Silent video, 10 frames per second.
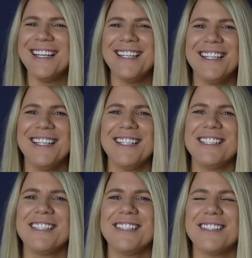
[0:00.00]

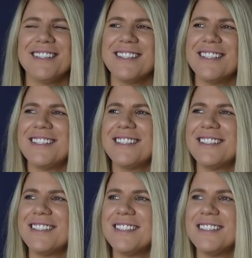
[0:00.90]

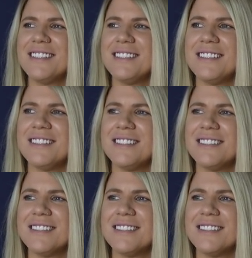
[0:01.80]
No words are spoken by the person on screen.